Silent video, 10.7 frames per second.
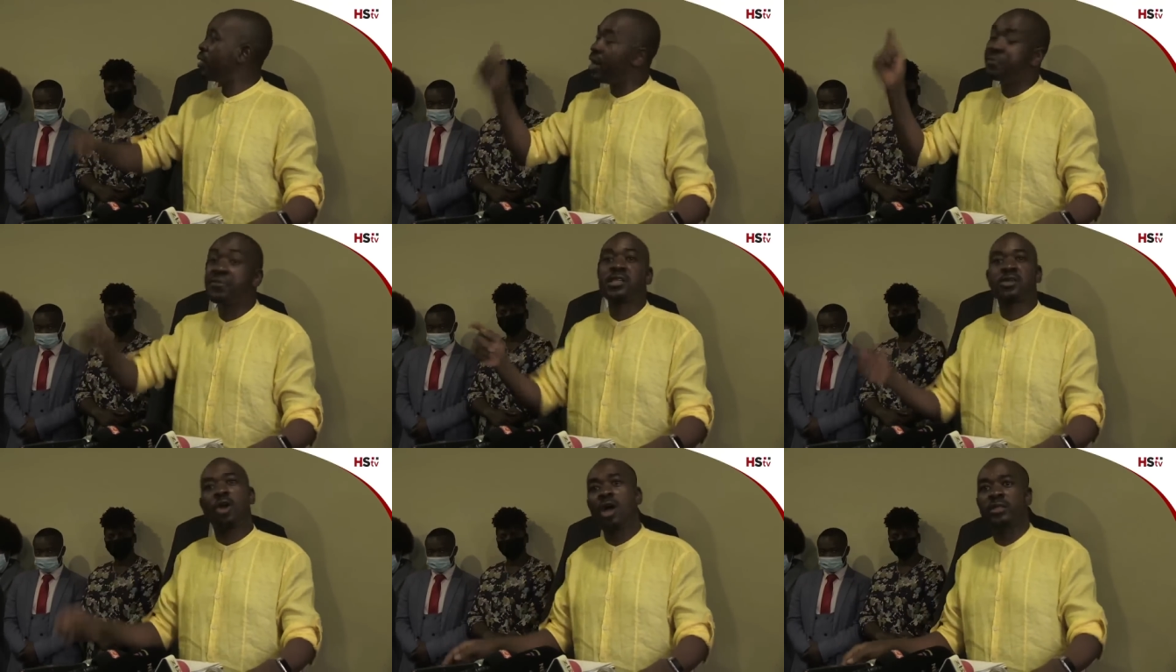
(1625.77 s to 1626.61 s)
you can't fix
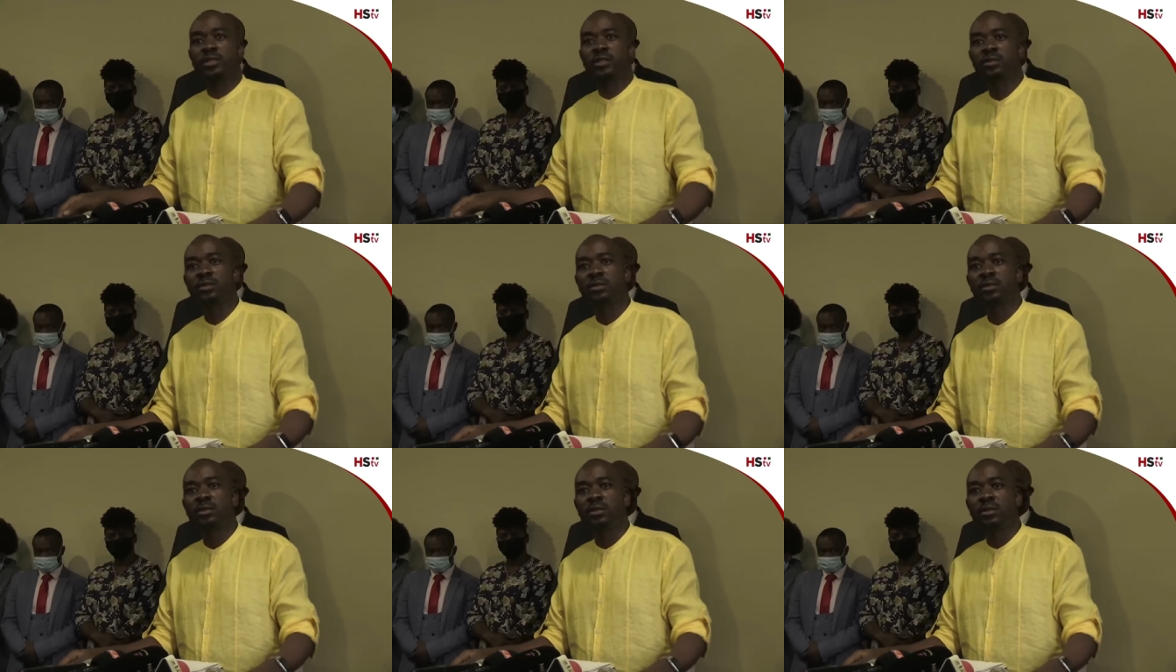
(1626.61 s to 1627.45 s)
roads. Yeah.
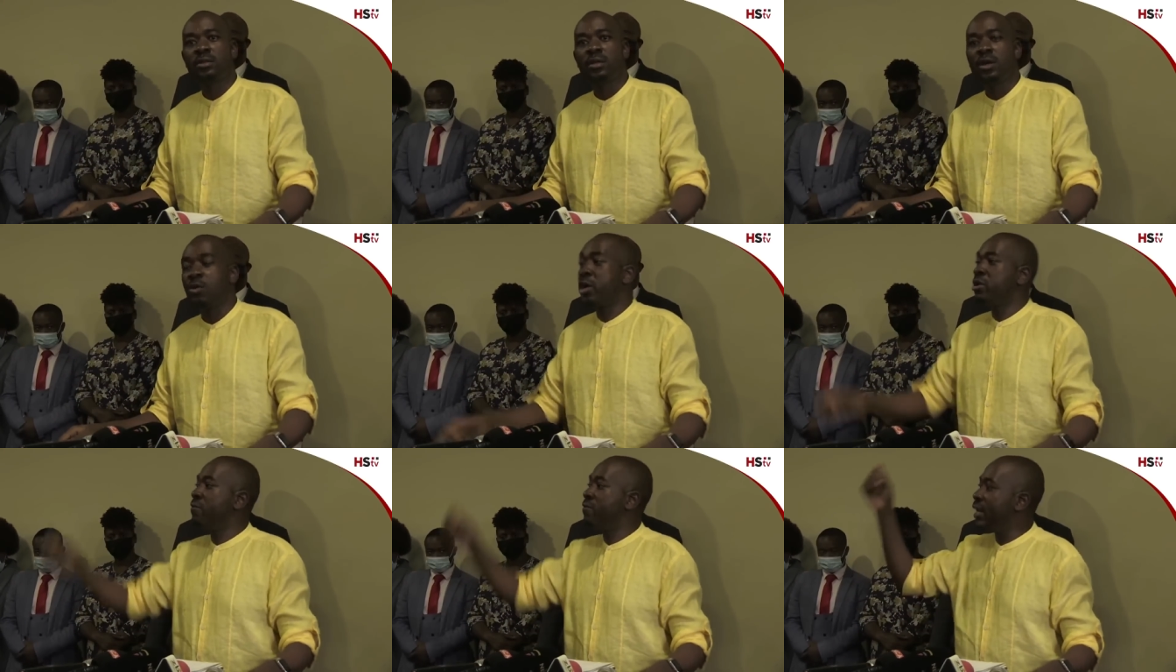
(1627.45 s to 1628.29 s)
When
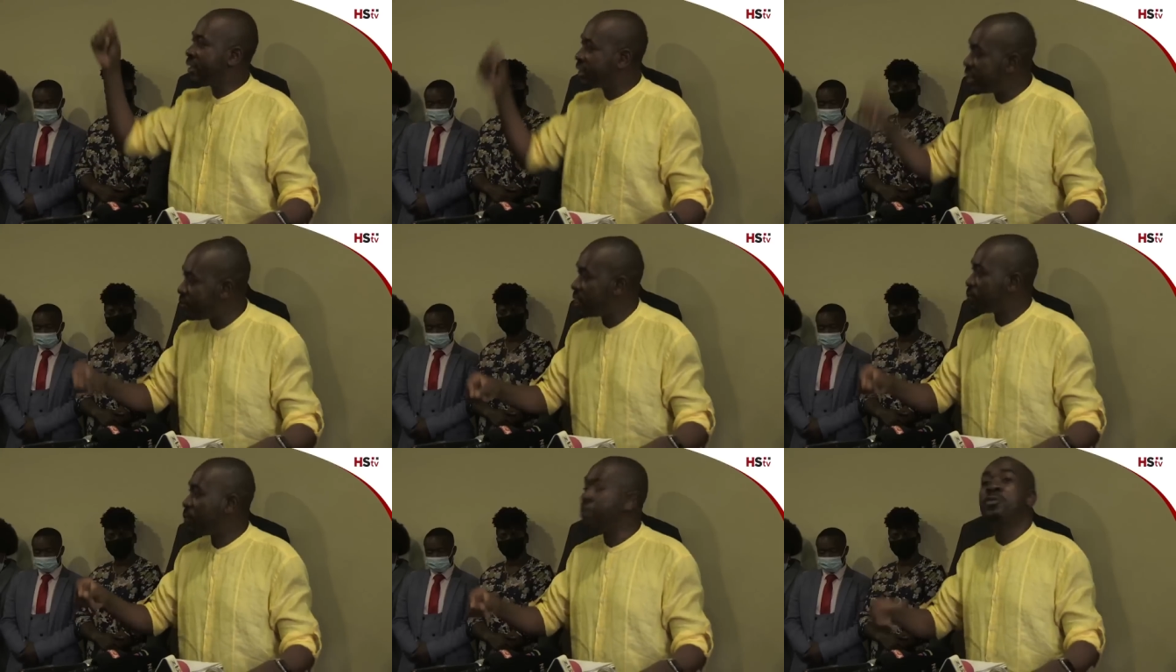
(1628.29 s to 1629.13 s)
you have a
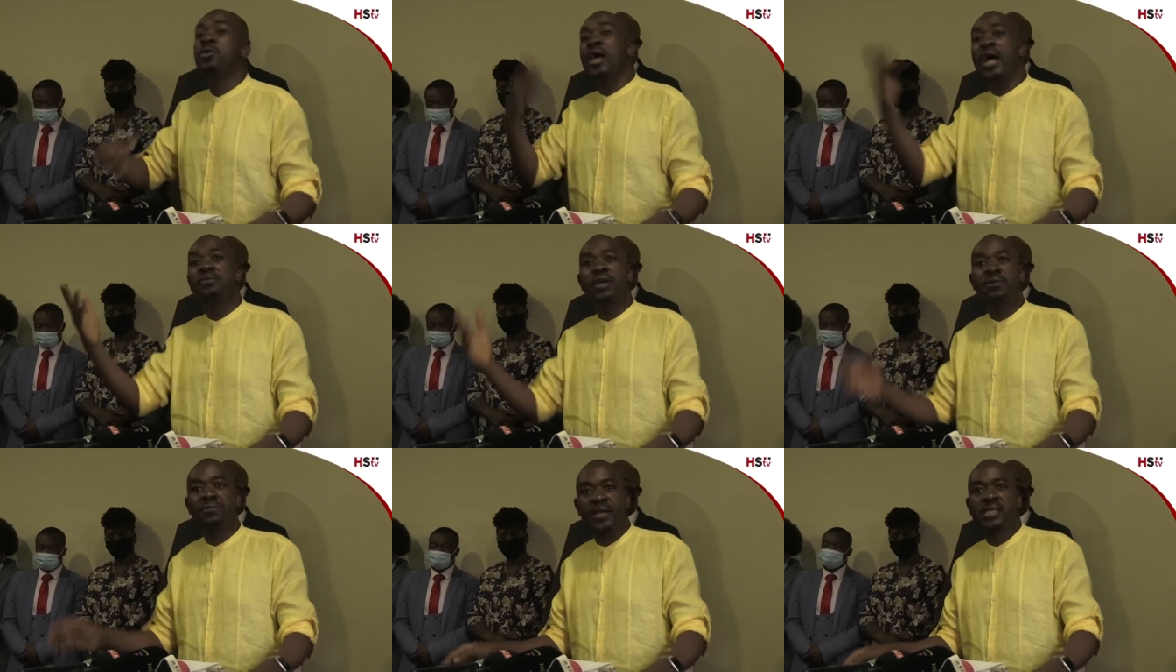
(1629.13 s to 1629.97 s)
legitimate problem, you can't
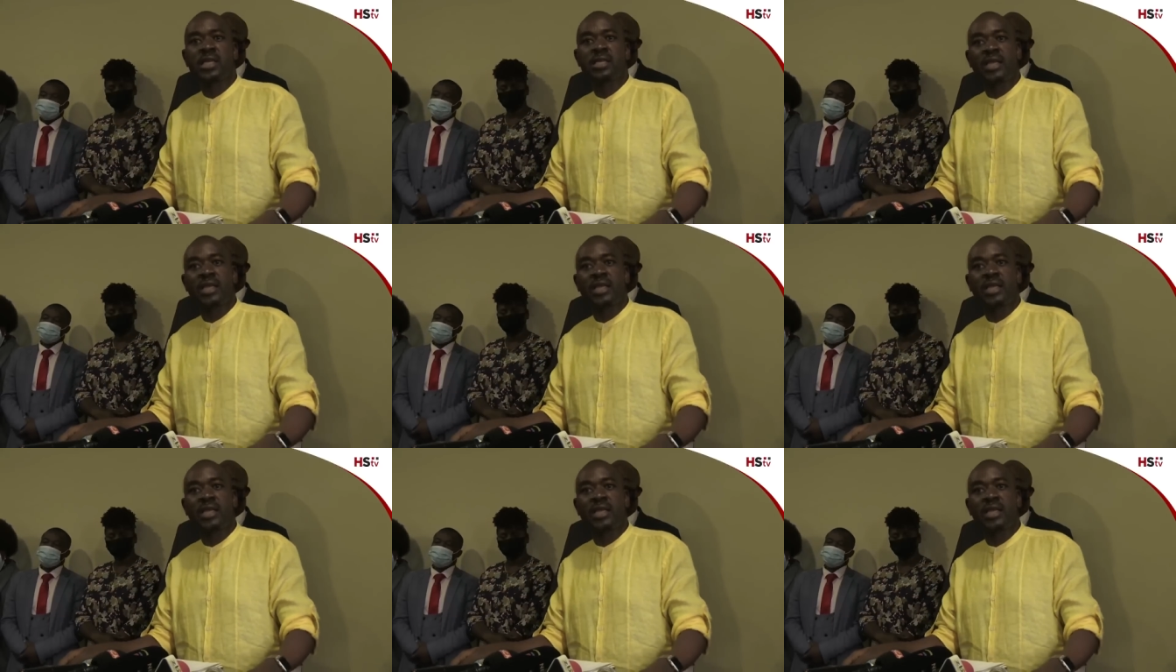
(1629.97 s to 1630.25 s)
even fix the